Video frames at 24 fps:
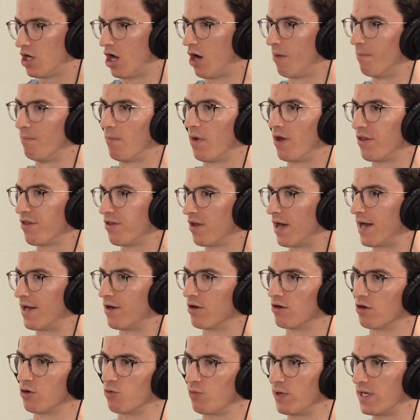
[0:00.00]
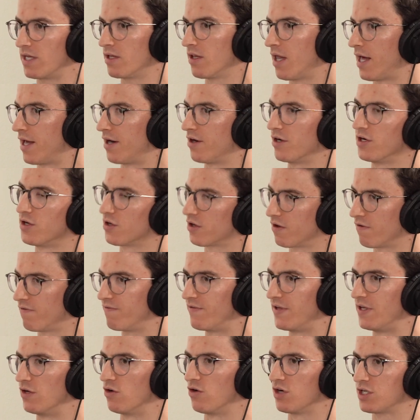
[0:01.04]
a month later, a week later, you're going to
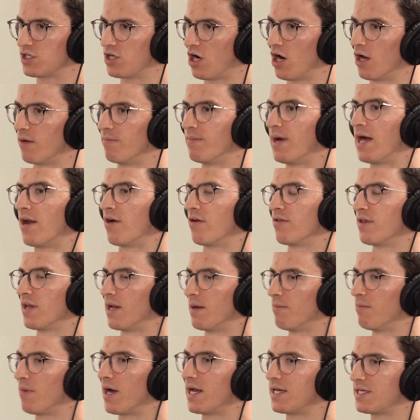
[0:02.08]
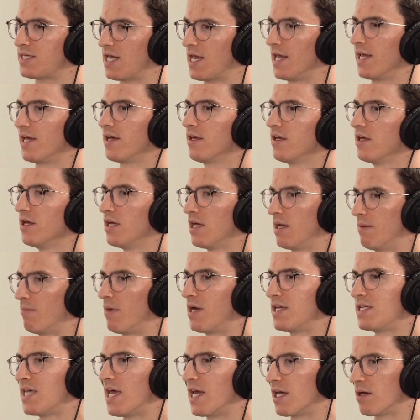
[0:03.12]
feel a ton better, that it might take
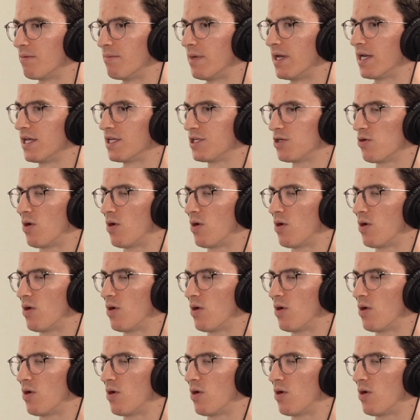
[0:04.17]
a minute.